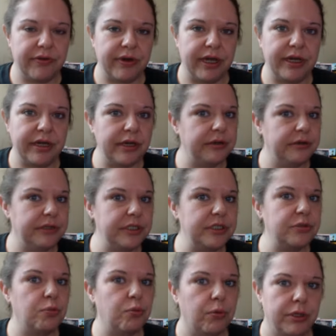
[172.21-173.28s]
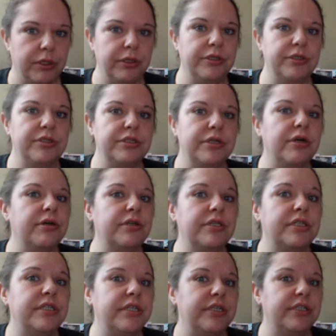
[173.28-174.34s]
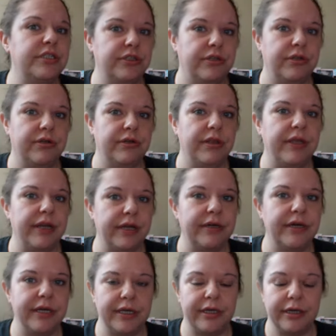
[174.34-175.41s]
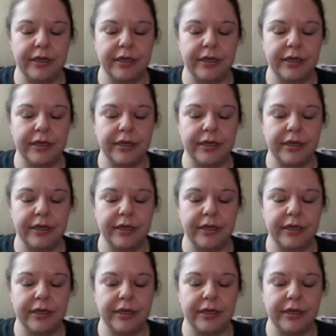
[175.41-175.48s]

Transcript: find at least one or two songs in each genre that I like.